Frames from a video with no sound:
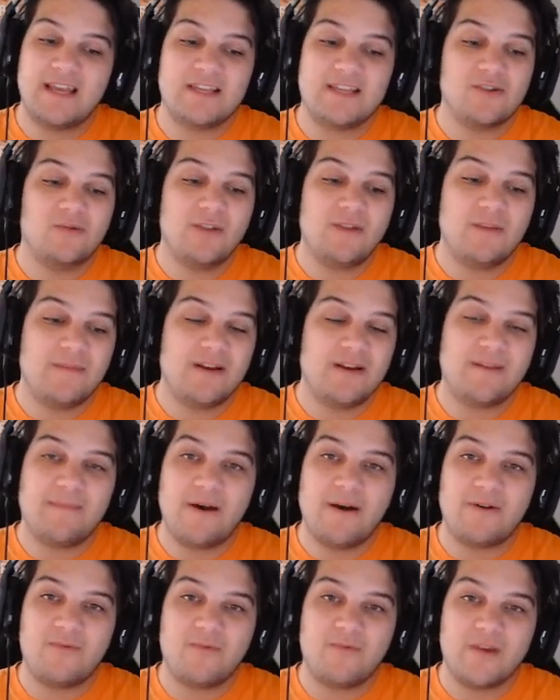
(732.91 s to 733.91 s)
It's only been
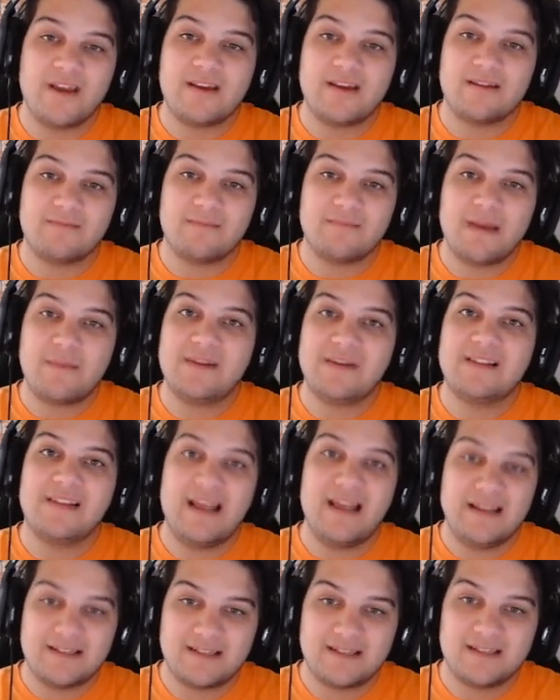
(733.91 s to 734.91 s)
about a week, maybe
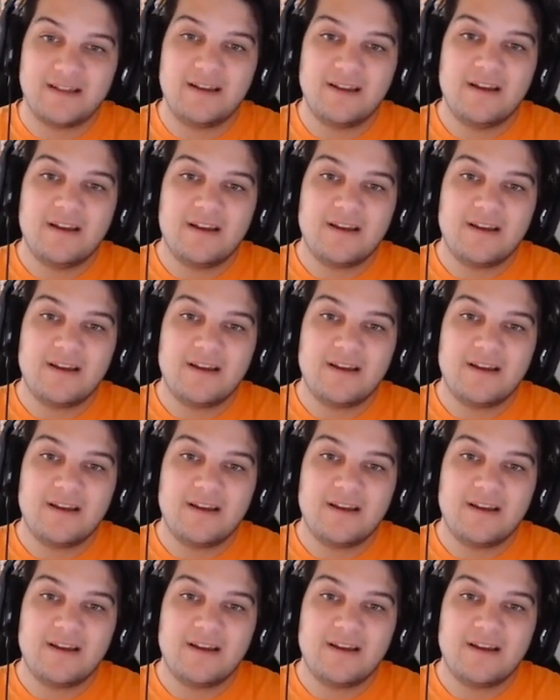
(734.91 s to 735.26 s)
less.